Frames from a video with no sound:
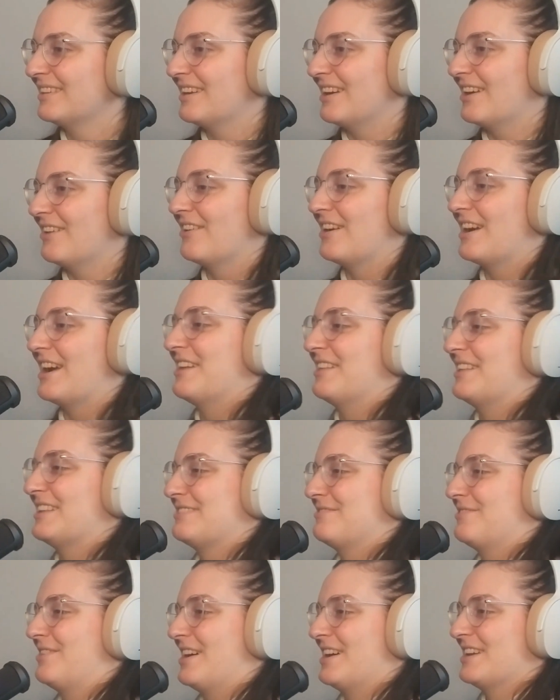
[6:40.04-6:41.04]
All right,
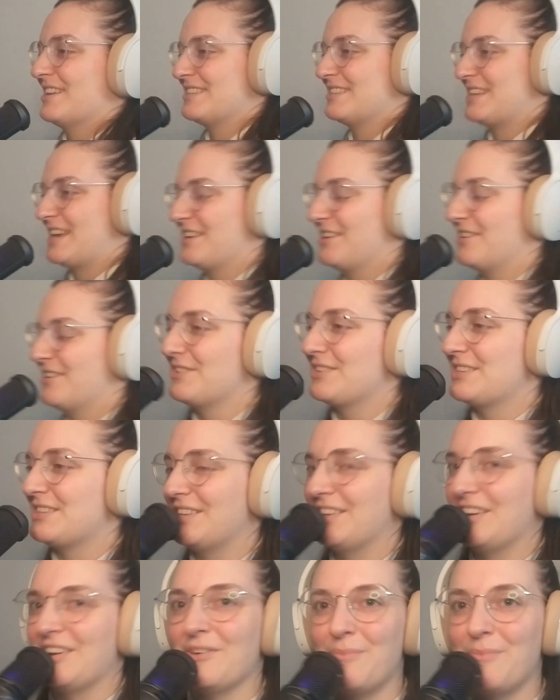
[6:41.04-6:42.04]
let's pause. I know there's
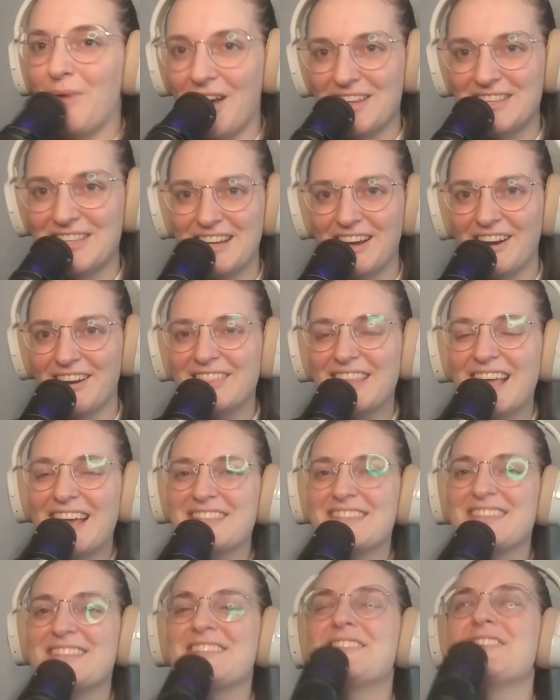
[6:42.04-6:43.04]
a little pause here.
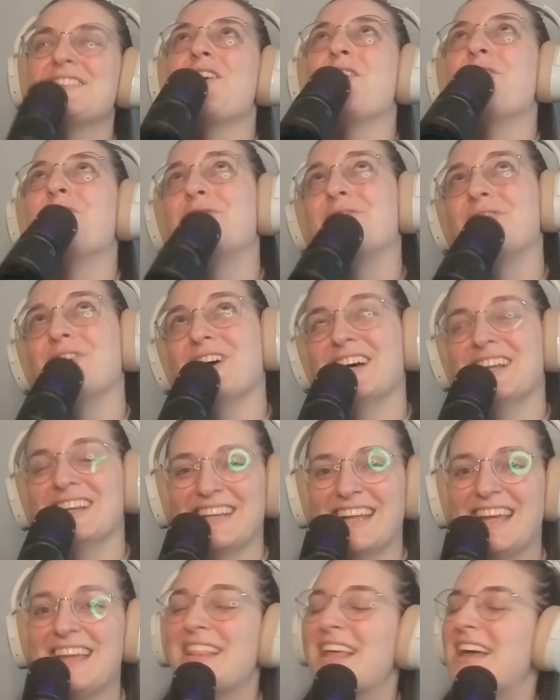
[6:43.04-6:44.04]
That's so
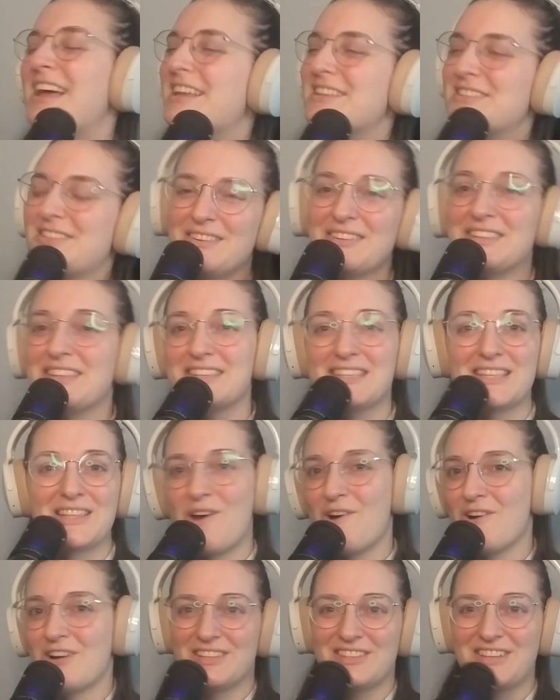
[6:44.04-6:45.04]
fun. As soon as the
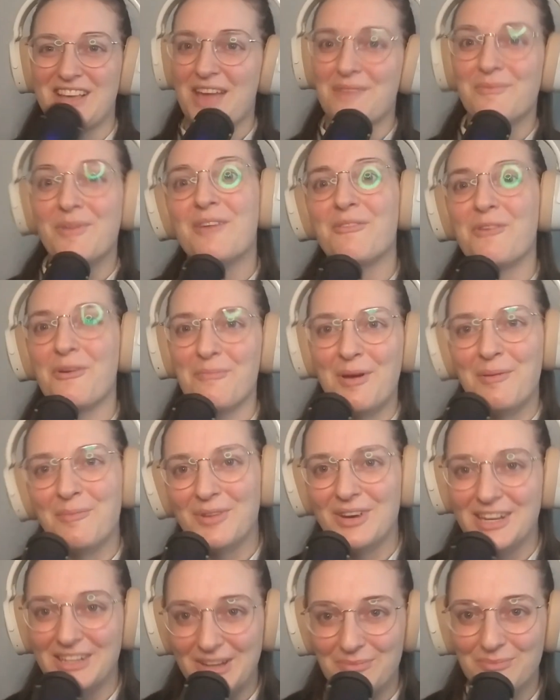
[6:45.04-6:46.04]
chorus came, I
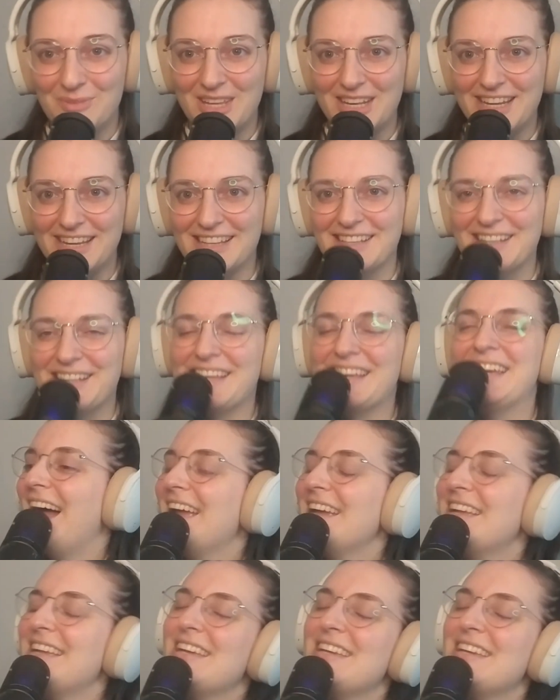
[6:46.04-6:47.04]
remembered it immediately.
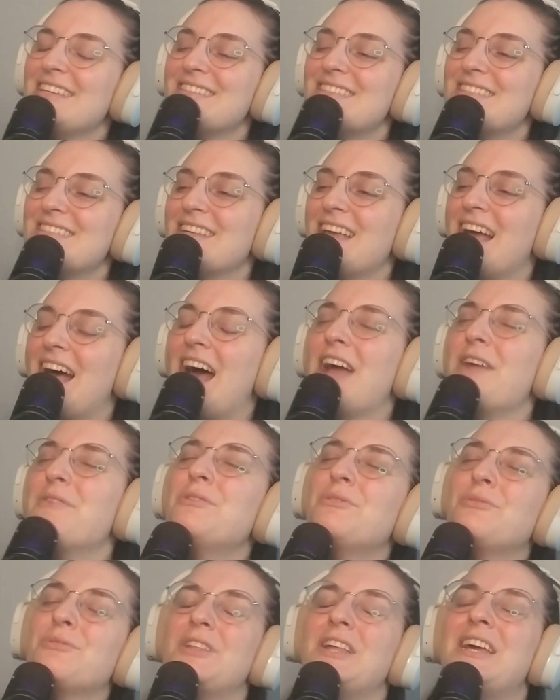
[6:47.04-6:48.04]
It is, I
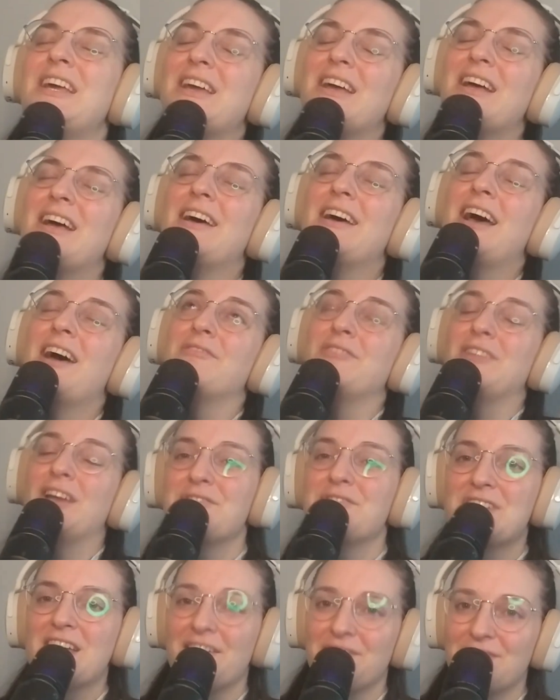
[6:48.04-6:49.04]
would really have
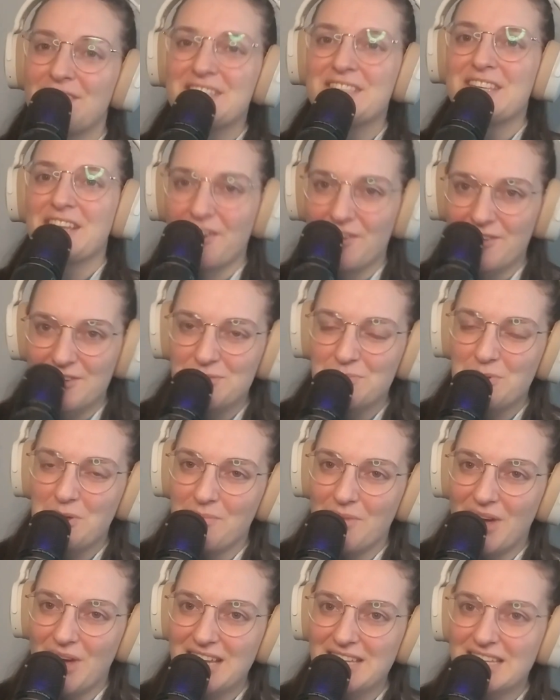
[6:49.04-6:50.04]
loved to have the singers be
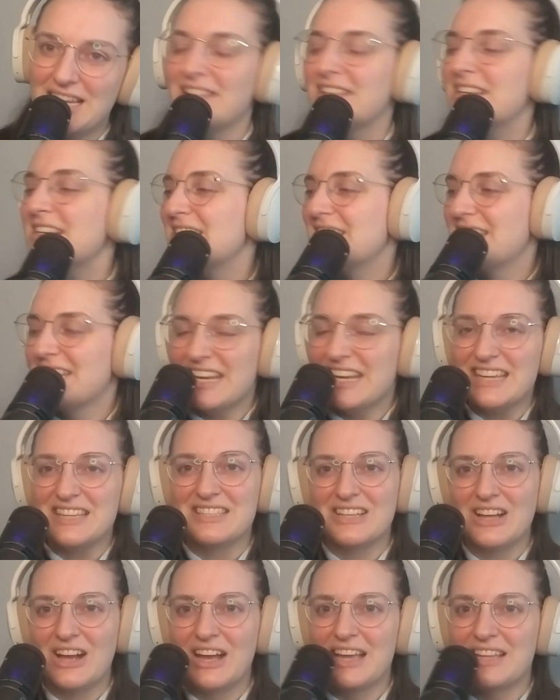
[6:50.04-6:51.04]
mic'd. At least
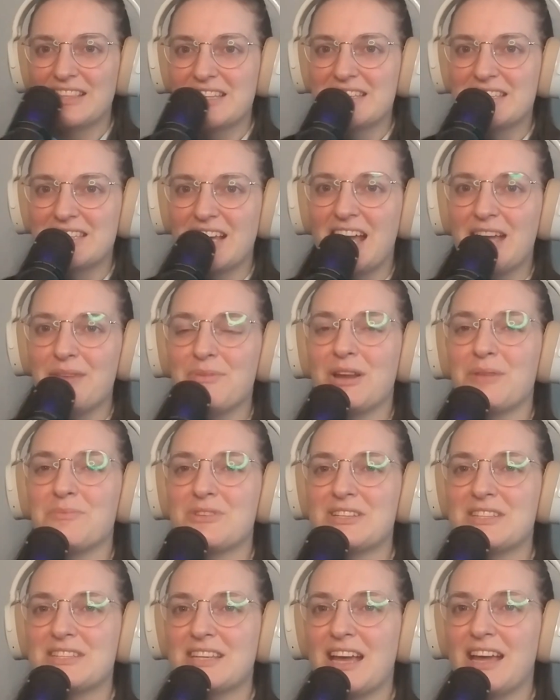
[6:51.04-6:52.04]
he's not at this time, and I'm
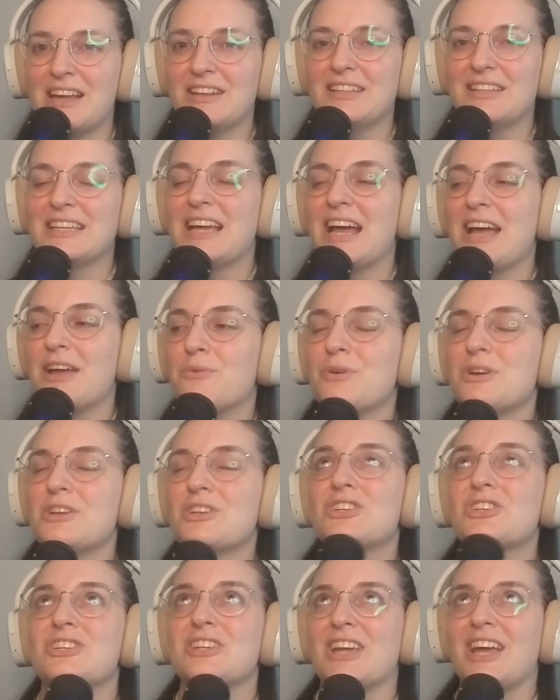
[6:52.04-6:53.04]
just kind of like, I
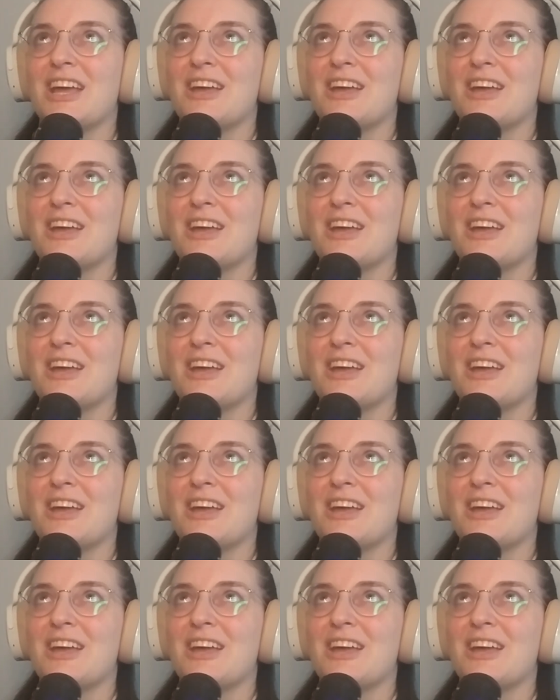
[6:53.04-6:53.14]
wish